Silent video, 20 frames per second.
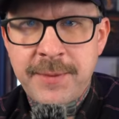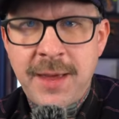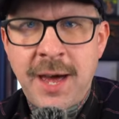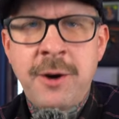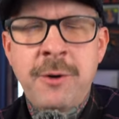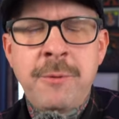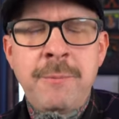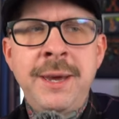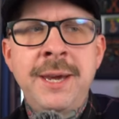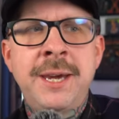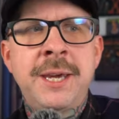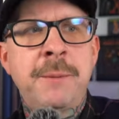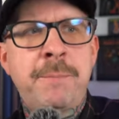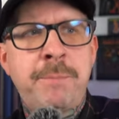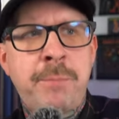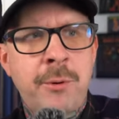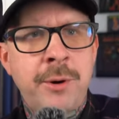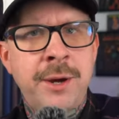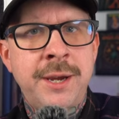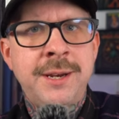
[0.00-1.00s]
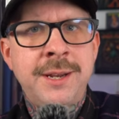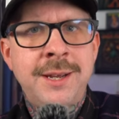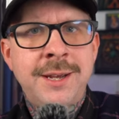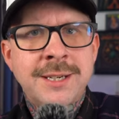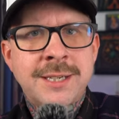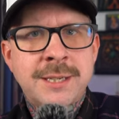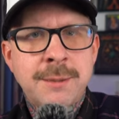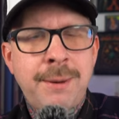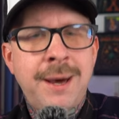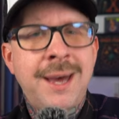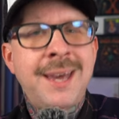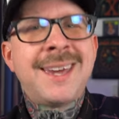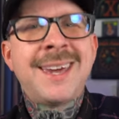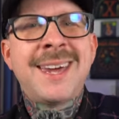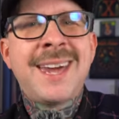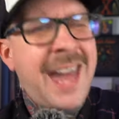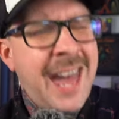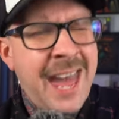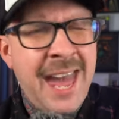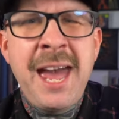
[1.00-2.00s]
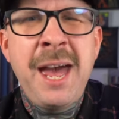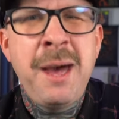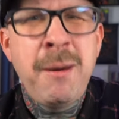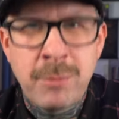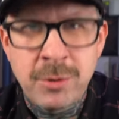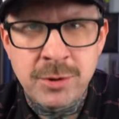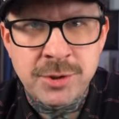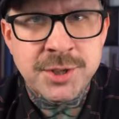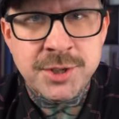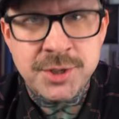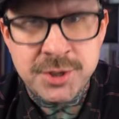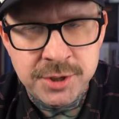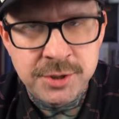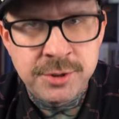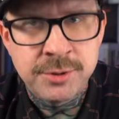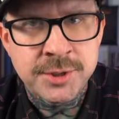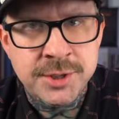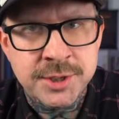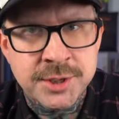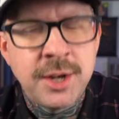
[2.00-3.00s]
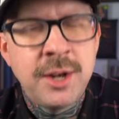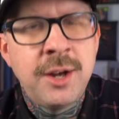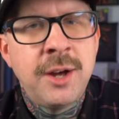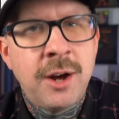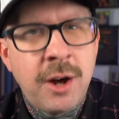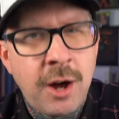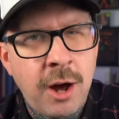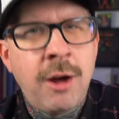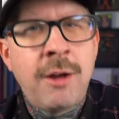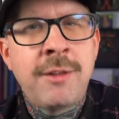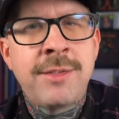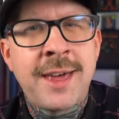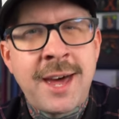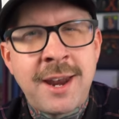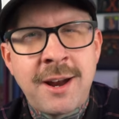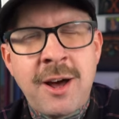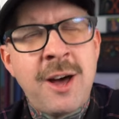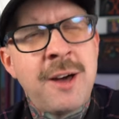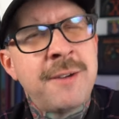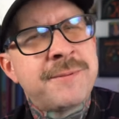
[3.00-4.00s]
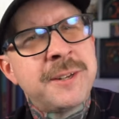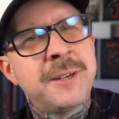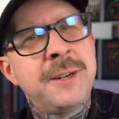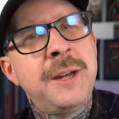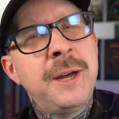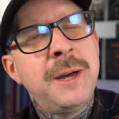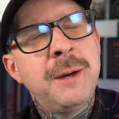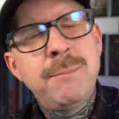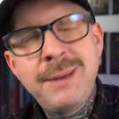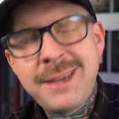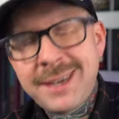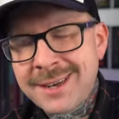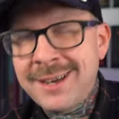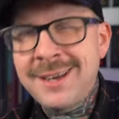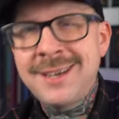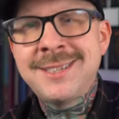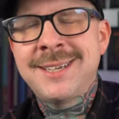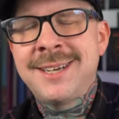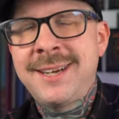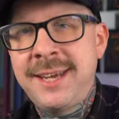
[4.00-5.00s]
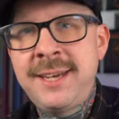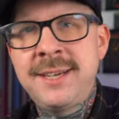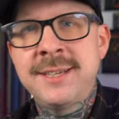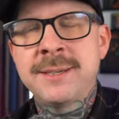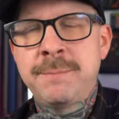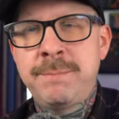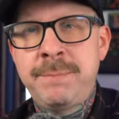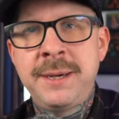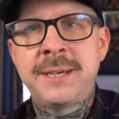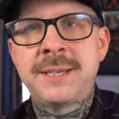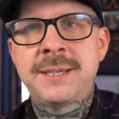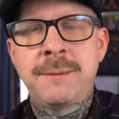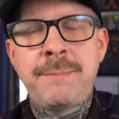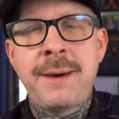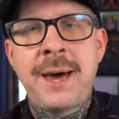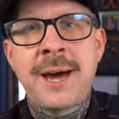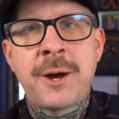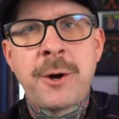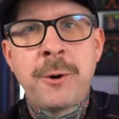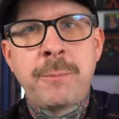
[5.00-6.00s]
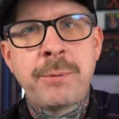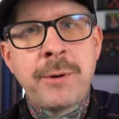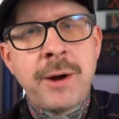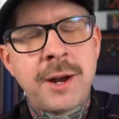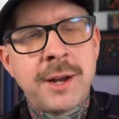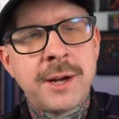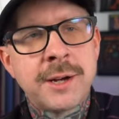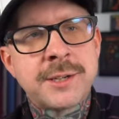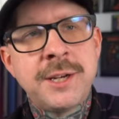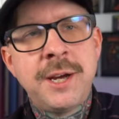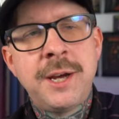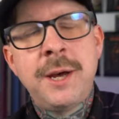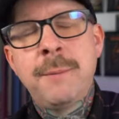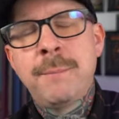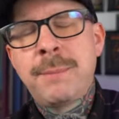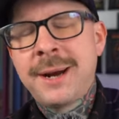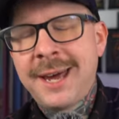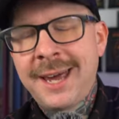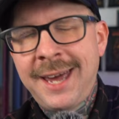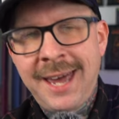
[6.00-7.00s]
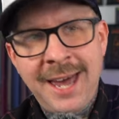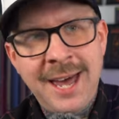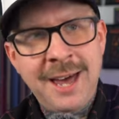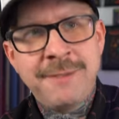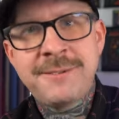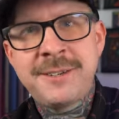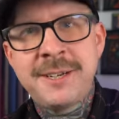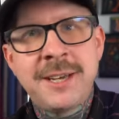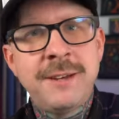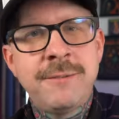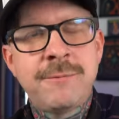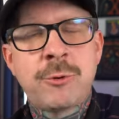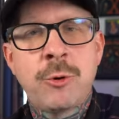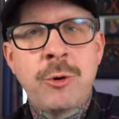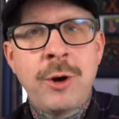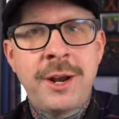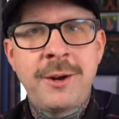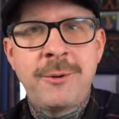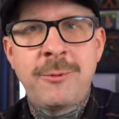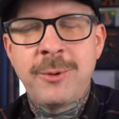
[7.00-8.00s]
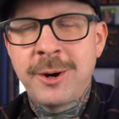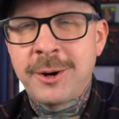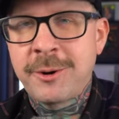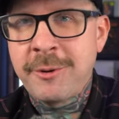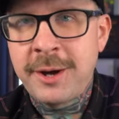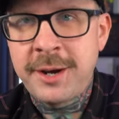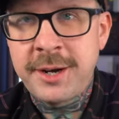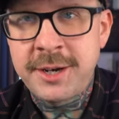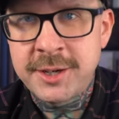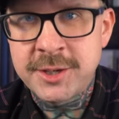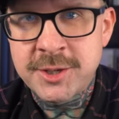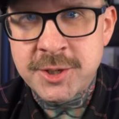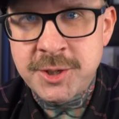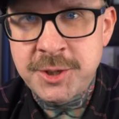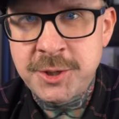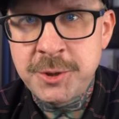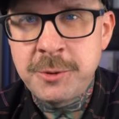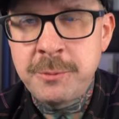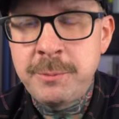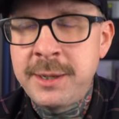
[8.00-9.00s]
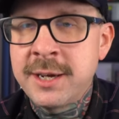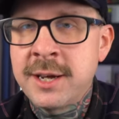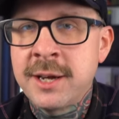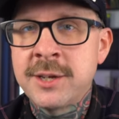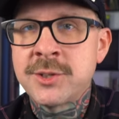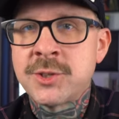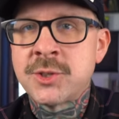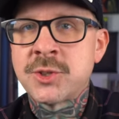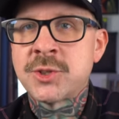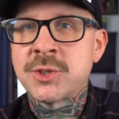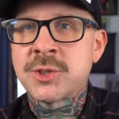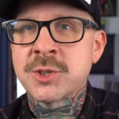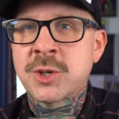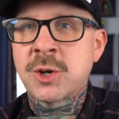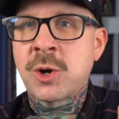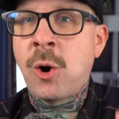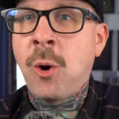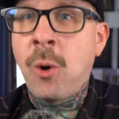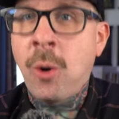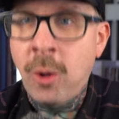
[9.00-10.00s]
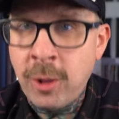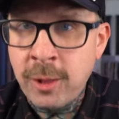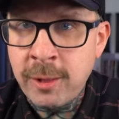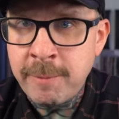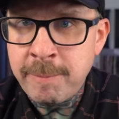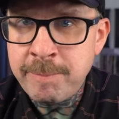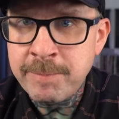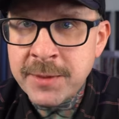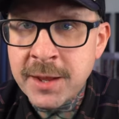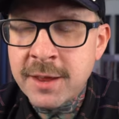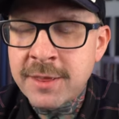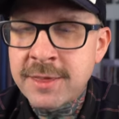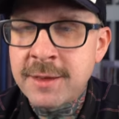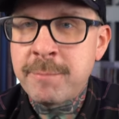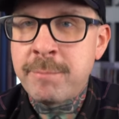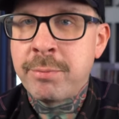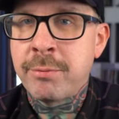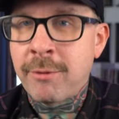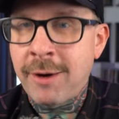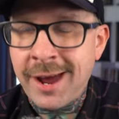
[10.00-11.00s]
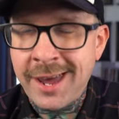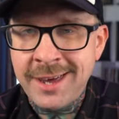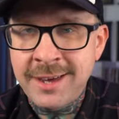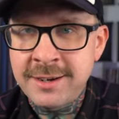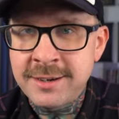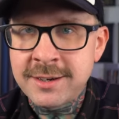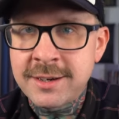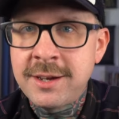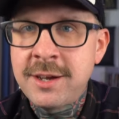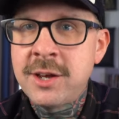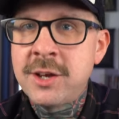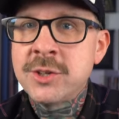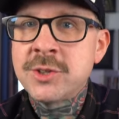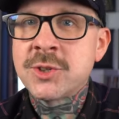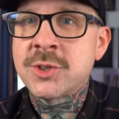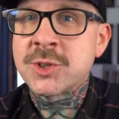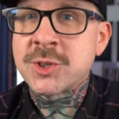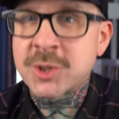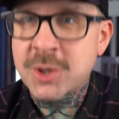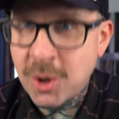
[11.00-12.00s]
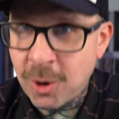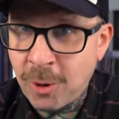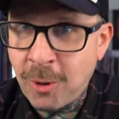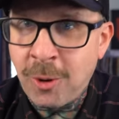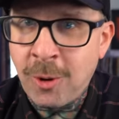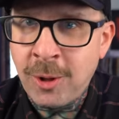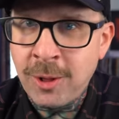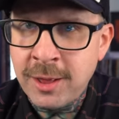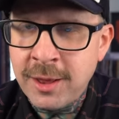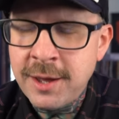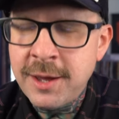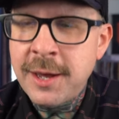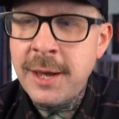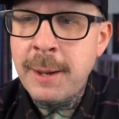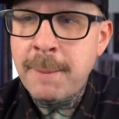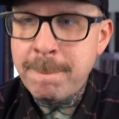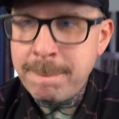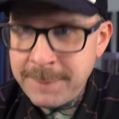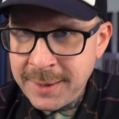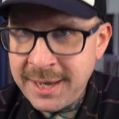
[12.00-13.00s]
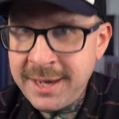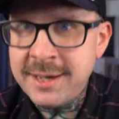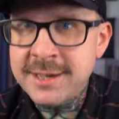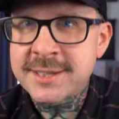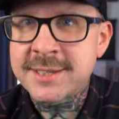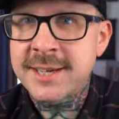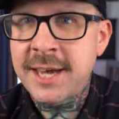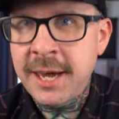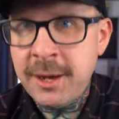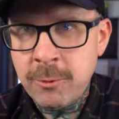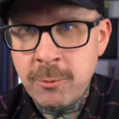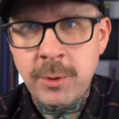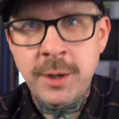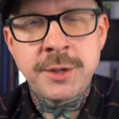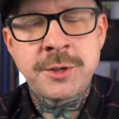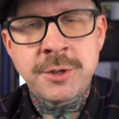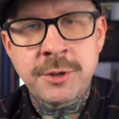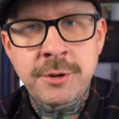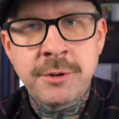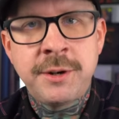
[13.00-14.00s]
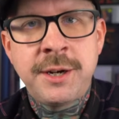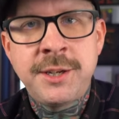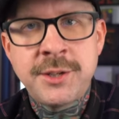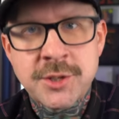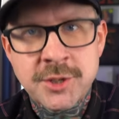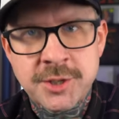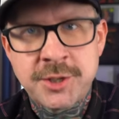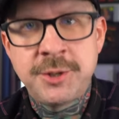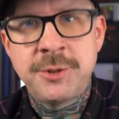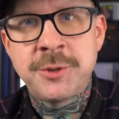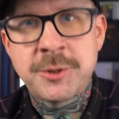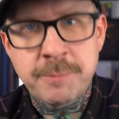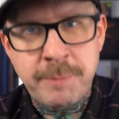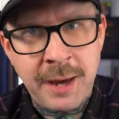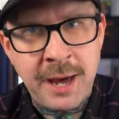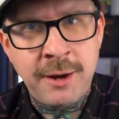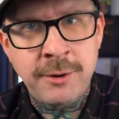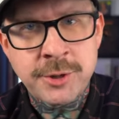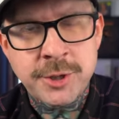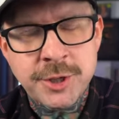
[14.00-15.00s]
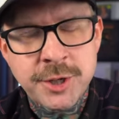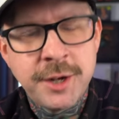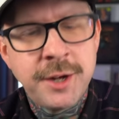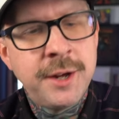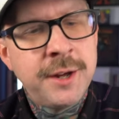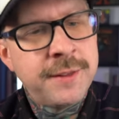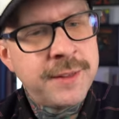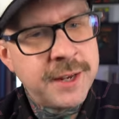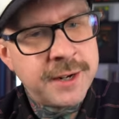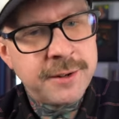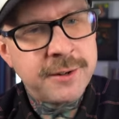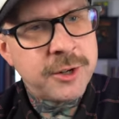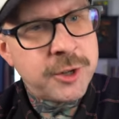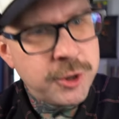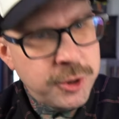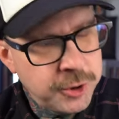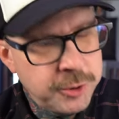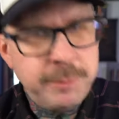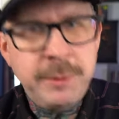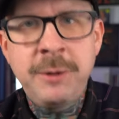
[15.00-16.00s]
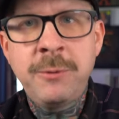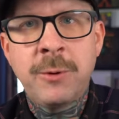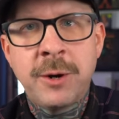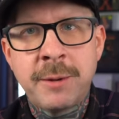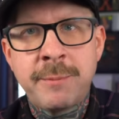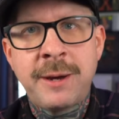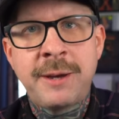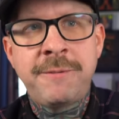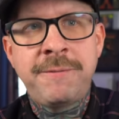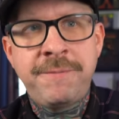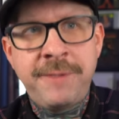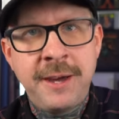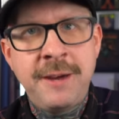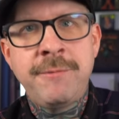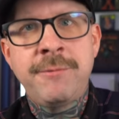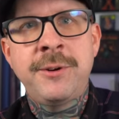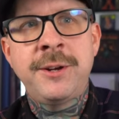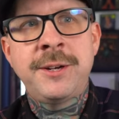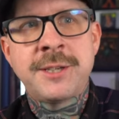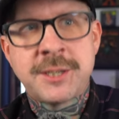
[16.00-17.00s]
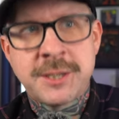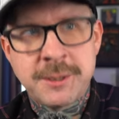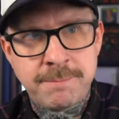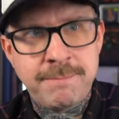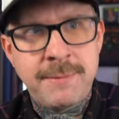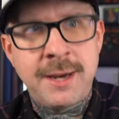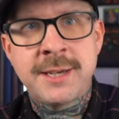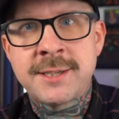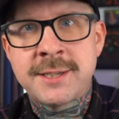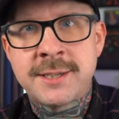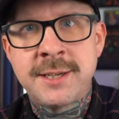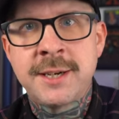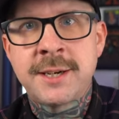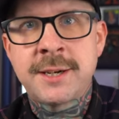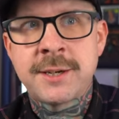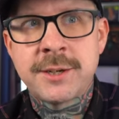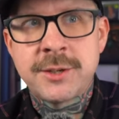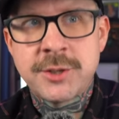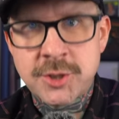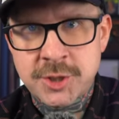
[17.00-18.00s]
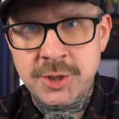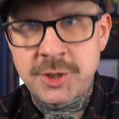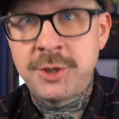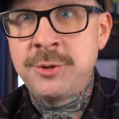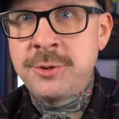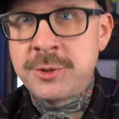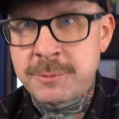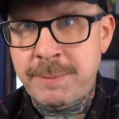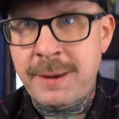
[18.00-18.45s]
I don't make it a point to buy Camel snus all that often because it is a big tobacco product, but I have to give credit where credit is due, because Skoal, the brand Skoal, makes a wintergreen snus pouch that could be one of my favorite domestic snus